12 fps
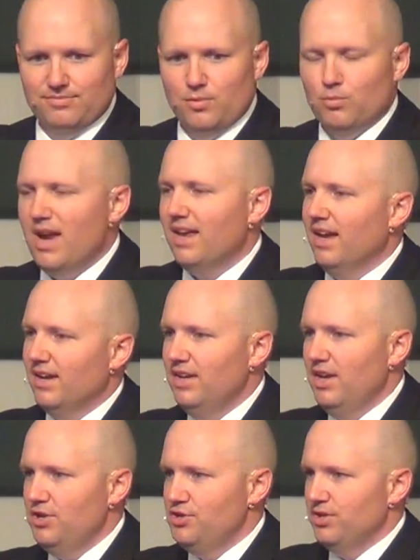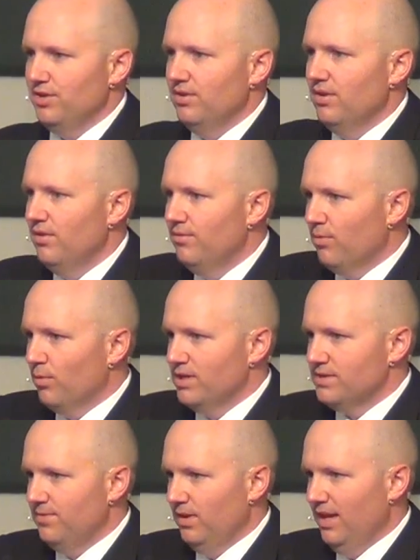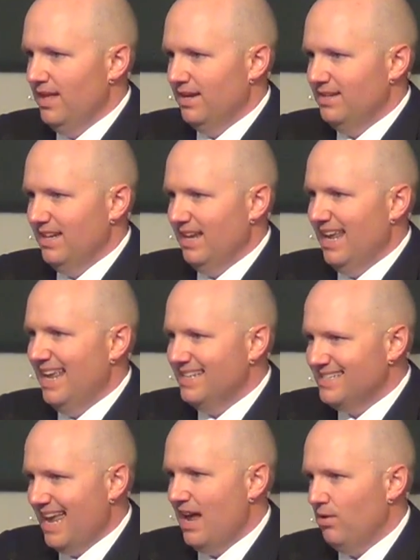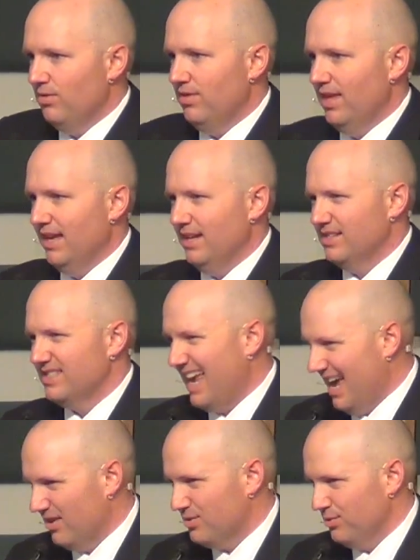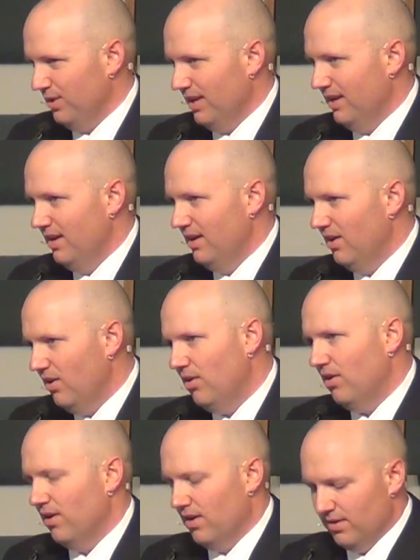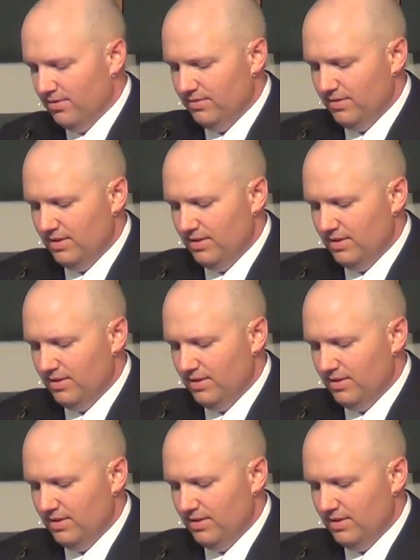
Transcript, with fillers: recognition for its validity, it's how things actually are.